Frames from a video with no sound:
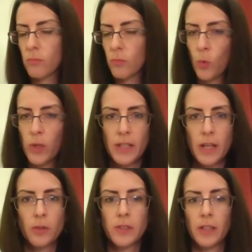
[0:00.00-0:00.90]

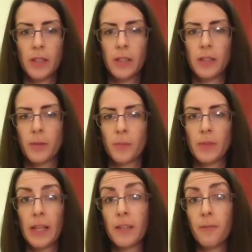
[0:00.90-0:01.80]
without
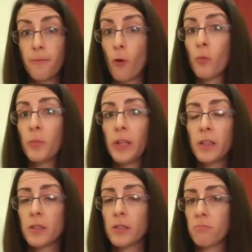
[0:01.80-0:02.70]
like
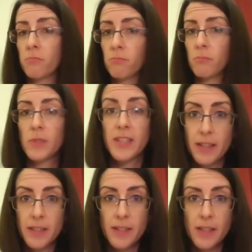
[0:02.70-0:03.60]
informing
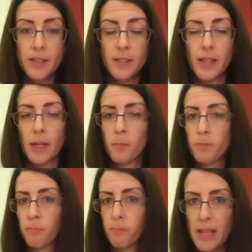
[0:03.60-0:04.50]
citizens, like
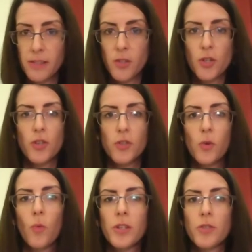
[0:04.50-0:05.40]
passengers
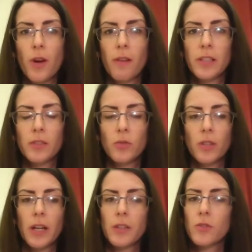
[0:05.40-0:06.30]
who were traveling to the
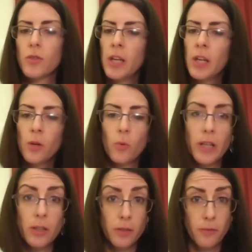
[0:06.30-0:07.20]
country,
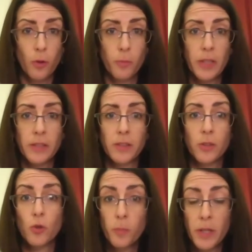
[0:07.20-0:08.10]
without informing the
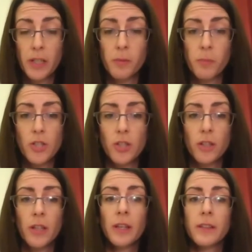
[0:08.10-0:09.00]
European
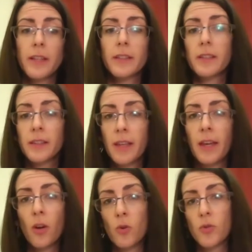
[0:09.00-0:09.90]
Commission, that they